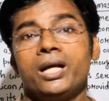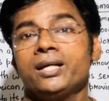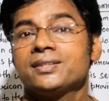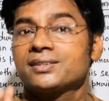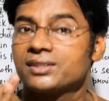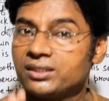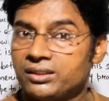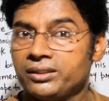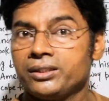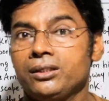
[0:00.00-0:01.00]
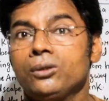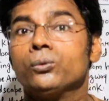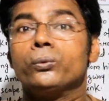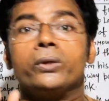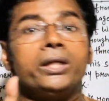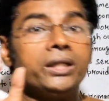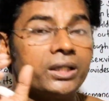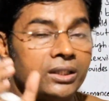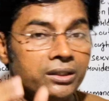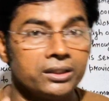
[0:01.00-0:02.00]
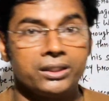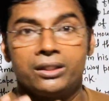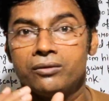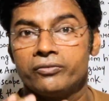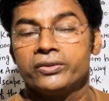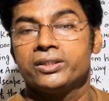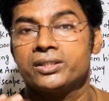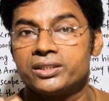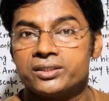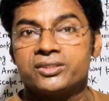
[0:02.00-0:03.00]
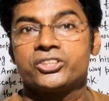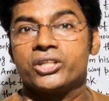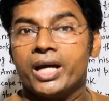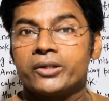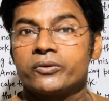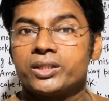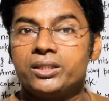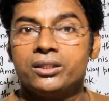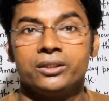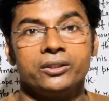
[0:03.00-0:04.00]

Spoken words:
as Colonel. Only Colonel word is generally